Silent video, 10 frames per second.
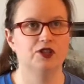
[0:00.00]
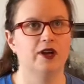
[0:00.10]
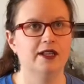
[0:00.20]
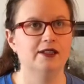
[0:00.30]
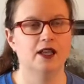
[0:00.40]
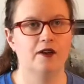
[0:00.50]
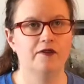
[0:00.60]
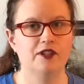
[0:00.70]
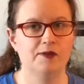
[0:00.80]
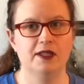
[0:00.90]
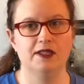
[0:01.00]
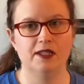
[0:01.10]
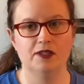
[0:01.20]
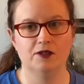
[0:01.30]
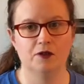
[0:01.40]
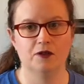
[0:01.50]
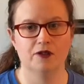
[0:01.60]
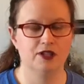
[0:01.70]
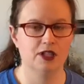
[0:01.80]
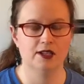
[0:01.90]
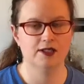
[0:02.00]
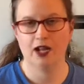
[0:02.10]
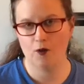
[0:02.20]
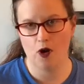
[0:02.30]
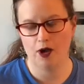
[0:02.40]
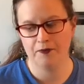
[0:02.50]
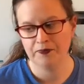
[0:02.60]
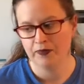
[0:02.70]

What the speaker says: traits of the species or the genus I want?